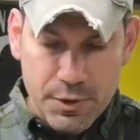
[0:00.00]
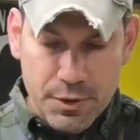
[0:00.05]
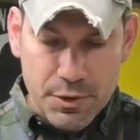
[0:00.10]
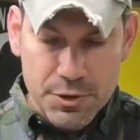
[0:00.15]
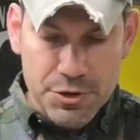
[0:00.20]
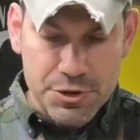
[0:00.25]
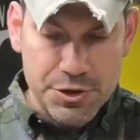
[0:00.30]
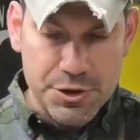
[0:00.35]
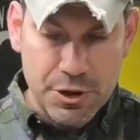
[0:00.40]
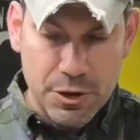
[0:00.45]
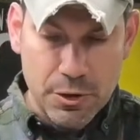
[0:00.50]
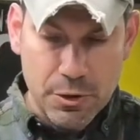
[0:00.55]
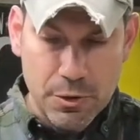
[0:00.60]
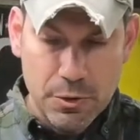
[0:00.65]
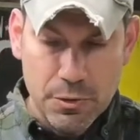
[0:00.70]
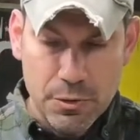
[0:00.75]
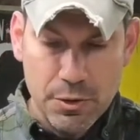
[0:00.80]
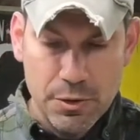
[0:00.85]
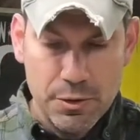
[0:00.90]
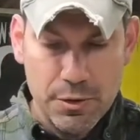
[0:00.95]

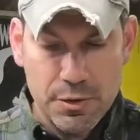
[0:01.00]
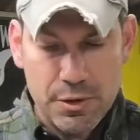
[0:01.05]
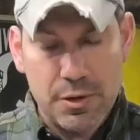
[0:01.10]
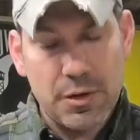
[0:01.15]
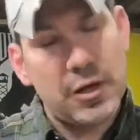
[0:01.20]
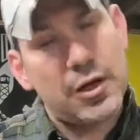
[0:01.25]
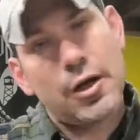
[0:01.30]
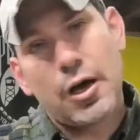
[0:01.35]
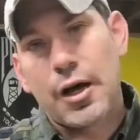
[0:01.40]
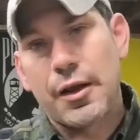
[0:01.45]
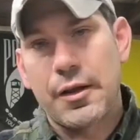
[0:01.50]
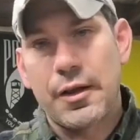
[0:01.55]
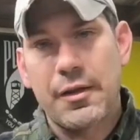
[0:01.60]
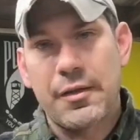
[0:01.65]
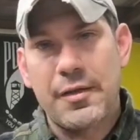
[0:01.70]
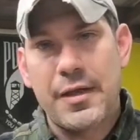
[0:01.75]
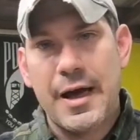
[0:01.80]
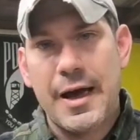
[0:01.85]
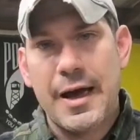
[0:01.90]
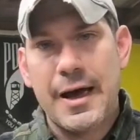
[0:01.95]
So other
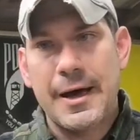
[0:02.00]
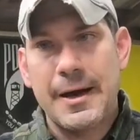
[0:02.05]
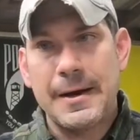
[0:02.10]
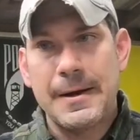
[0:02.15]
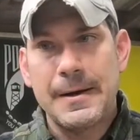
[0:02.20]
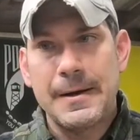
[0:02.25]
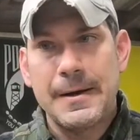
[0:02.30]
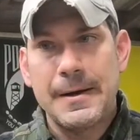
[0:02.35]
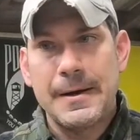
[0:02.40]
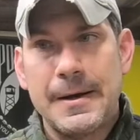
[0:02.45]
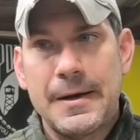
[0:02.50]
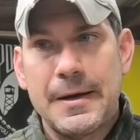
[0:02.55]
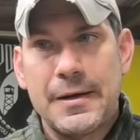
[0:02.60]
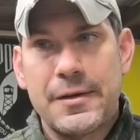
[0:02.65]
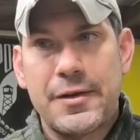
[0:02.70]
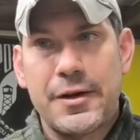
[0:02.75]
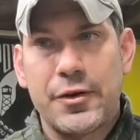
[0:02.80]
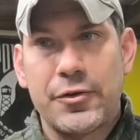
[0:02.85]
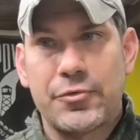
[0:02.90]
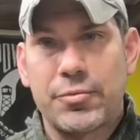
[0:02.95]
than that,
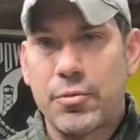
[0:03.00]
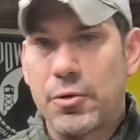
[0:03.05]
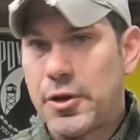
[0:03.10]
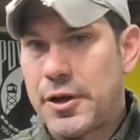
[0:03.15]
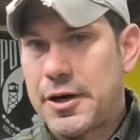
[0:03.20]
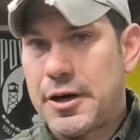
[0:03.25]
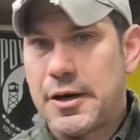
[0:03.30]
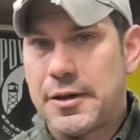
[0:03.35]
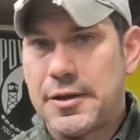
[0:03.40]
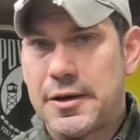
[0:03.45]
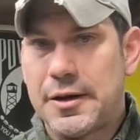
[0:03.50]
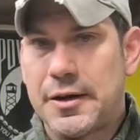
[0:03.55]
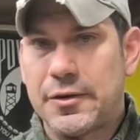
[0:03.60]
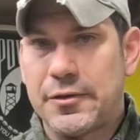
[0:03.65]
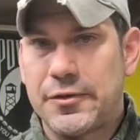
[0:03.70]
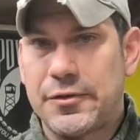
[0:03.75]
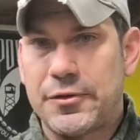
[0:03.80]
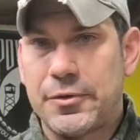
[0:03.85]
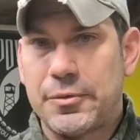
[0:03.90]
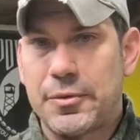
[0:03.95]
there's really nothing
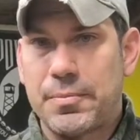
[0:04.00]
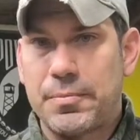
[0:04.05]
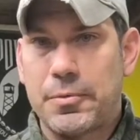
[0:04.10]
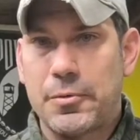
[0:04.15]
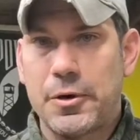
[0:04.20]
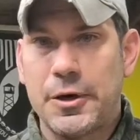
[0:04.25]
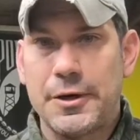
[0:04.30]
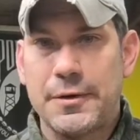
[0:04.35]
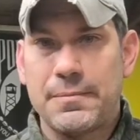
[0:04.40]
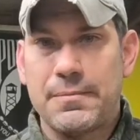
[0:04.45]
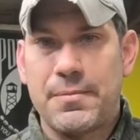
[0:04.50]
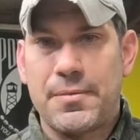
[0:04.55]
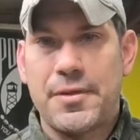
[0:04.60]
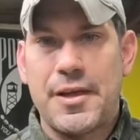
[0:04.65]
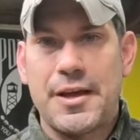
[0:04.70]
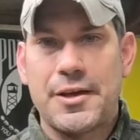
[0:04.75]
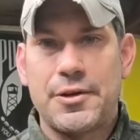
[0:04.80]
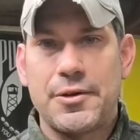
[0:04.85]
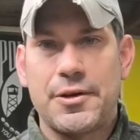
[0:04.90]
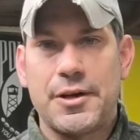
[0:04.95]
else to report.
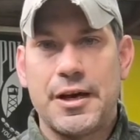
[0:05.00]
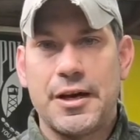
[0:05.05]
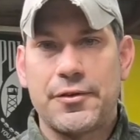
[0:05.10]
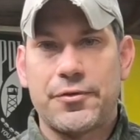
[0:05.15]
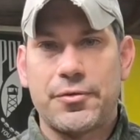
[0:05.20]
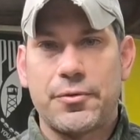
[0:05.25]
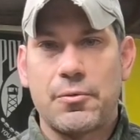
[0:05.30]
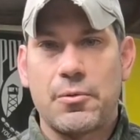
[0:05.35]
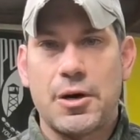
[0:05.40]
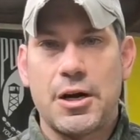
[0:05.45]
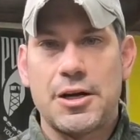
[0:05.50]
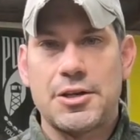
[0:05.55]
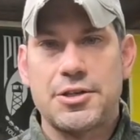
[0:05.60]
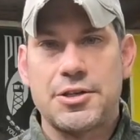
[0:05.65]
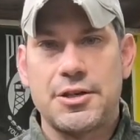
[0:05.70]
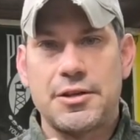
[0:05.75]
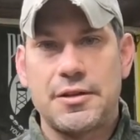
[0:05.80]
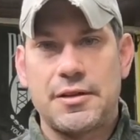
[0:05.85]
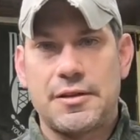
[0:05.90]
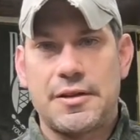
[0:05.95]
Thank you guys for
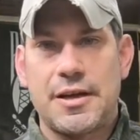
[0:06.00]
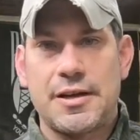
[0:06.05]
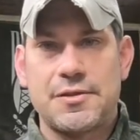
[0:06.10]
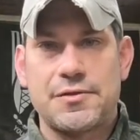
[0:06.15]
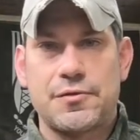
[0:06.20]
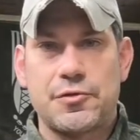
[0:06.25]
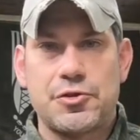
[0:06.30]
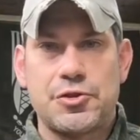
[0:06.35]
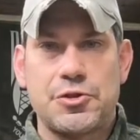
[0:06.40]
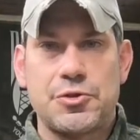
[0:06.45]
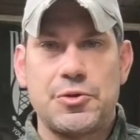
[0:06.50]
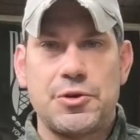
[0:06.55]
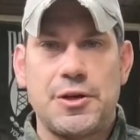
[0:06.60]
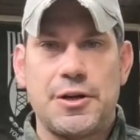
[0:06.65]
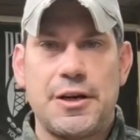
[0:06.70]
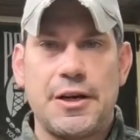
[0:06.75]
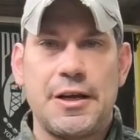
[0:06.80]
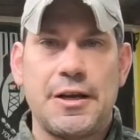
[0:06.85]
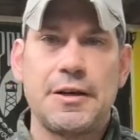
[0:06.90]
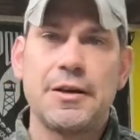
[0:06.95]
watching. Thanks for
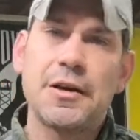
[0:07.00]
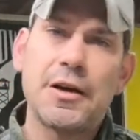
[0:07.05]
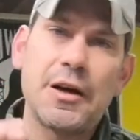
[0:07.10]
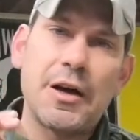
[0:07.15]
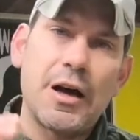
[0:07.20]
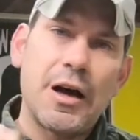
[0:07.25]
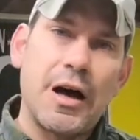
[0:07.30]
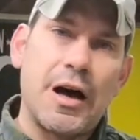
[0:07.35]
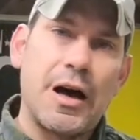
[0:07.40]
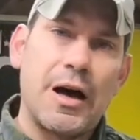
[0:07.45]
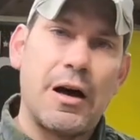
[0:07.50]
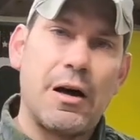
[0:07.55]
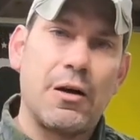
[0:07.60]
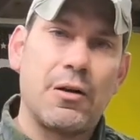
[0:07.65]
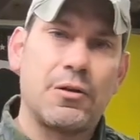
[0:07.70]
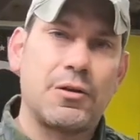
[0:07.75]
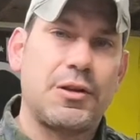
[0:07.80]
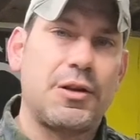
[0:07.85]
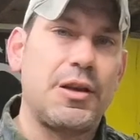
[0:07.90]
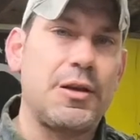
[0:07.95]
tuning in.
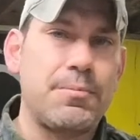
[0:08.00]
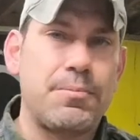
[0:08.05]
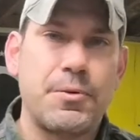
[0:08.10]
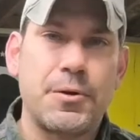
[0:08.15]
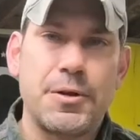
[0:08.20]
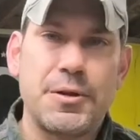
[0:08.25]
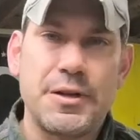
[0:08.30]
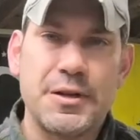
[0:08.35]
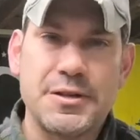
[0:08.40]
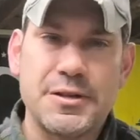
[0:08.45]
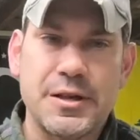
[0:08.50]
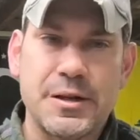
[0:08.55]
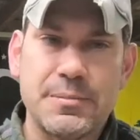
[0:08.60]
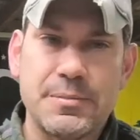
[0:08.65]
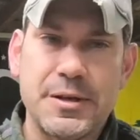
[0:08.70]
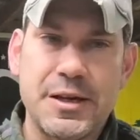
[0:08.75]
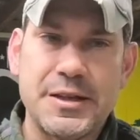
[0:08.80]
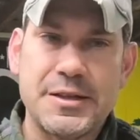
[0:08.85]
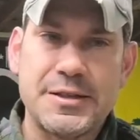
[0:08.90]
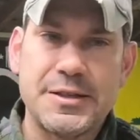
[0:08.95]
I'll keep putting these
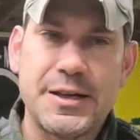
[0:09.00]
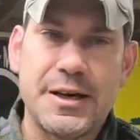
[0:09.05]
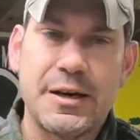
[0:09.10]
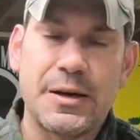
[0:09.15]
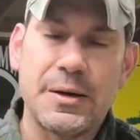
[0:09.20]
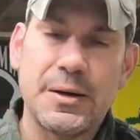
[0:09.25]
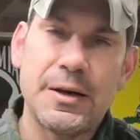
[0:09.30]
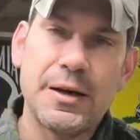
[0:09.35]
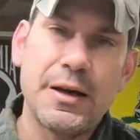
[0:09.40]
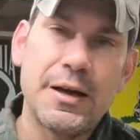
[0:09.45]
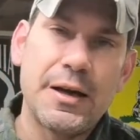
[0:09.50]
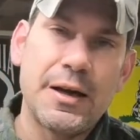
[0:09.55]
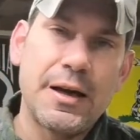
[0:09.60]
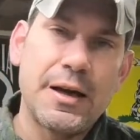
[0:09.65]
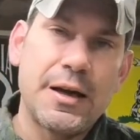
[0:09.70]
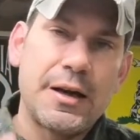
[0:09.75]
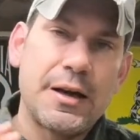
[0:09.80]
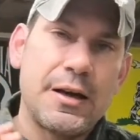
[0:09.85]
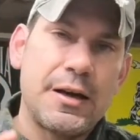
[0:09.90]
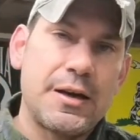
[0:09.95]
updates out.
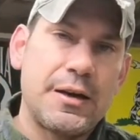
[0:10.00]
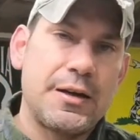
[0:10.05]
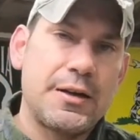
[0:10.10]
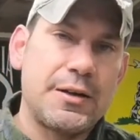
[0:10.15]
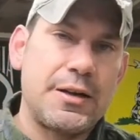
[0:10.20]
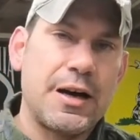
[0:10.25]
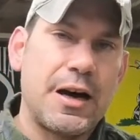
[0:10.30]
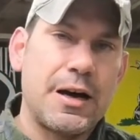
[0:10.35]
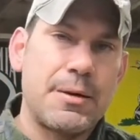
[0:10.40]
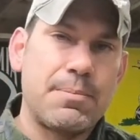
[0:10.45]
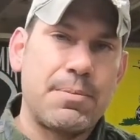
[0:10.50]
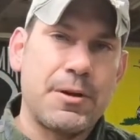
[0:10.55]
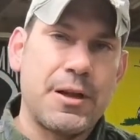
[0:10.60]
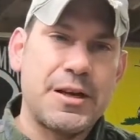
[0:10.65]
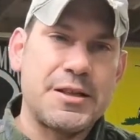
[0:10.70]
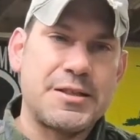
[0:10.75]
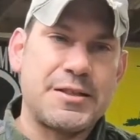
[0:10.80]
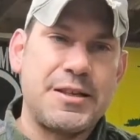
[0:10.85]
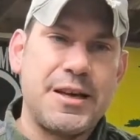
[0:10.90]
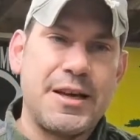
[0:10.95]
God
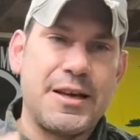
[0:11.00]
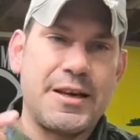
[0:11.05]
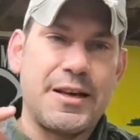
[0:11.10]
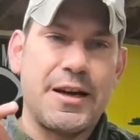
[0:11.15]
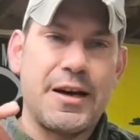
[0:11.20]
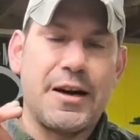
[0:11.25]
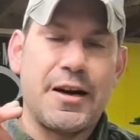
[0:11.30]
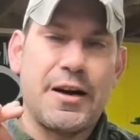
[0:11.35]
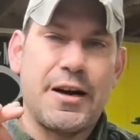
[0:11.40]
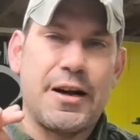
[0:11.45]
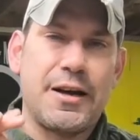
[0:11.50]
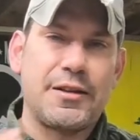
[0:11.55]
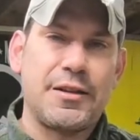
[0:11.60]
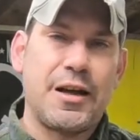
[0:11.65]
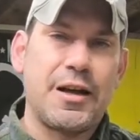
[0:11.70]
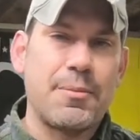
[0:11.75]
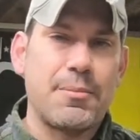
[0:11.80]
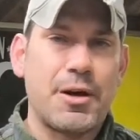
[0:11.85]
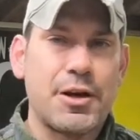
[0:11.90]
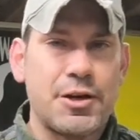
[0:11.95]
bless, take care, and
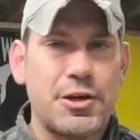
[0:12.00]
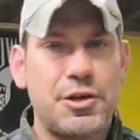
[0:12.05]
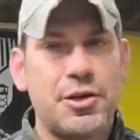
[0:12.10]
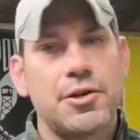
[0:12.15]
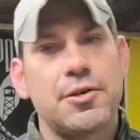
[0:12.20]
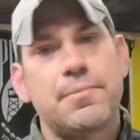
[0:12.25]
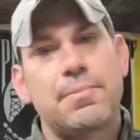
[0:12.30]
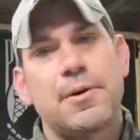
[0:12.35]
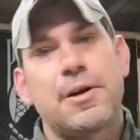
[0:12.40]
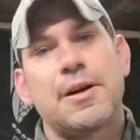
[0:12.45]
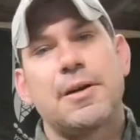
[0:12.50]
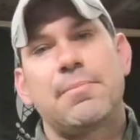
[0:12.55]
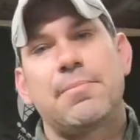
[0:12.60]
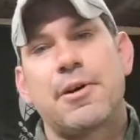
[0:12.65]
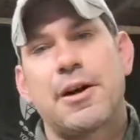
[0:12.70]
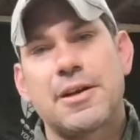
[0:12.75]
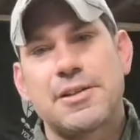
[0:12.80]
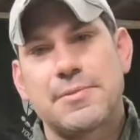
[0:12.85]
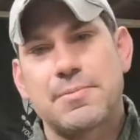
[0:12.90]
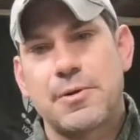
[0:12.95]
like my good buddy
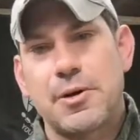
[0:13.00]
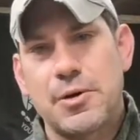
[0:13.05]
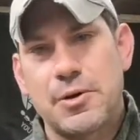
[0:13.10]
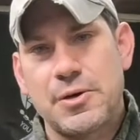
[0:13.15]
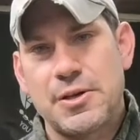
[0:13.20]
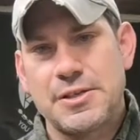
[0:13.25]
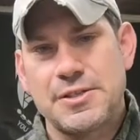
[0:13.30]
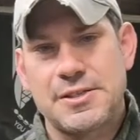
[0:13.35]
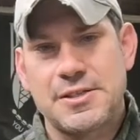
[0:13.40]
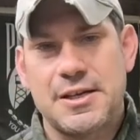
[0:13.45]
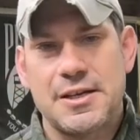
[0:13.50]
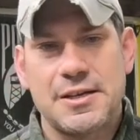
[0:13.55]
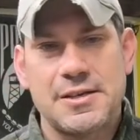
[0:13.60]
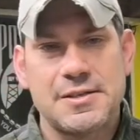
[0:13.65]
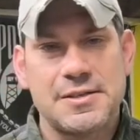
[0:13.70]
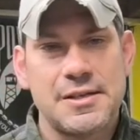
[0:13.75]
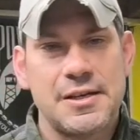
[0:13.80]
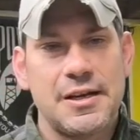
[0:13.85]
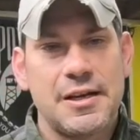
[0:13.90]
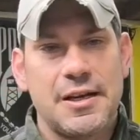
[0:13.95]
Bryce Mahoney
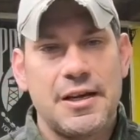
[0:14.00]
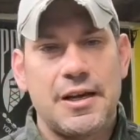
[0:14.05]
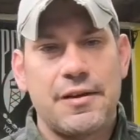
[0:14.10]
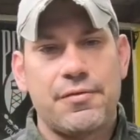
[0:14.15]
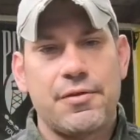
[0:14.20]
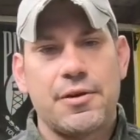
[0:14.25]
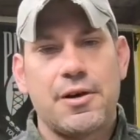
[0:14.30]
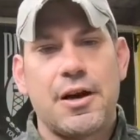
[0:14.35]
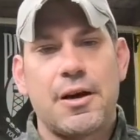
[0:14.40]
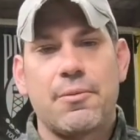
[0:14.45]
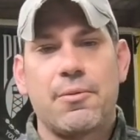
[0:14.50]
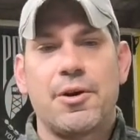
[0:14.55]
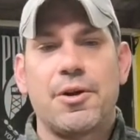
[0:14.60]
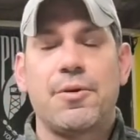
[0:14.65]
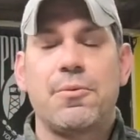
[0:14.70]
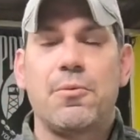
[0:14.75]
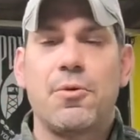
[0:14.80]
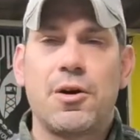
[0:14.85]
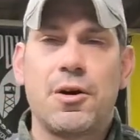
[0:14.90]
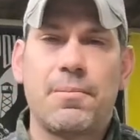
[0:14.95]
says, if you're not where
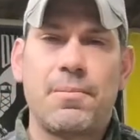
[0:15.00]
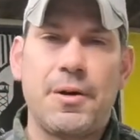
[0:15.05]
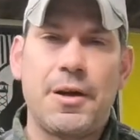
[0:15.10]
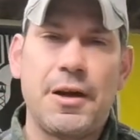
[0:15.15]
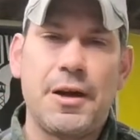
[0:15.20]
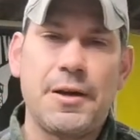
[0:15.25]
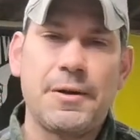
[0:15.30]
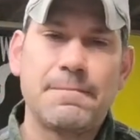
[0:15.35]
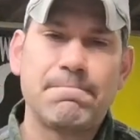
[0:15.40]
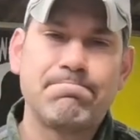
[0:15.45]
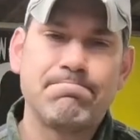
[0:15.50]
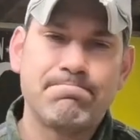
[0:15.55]
you want to be,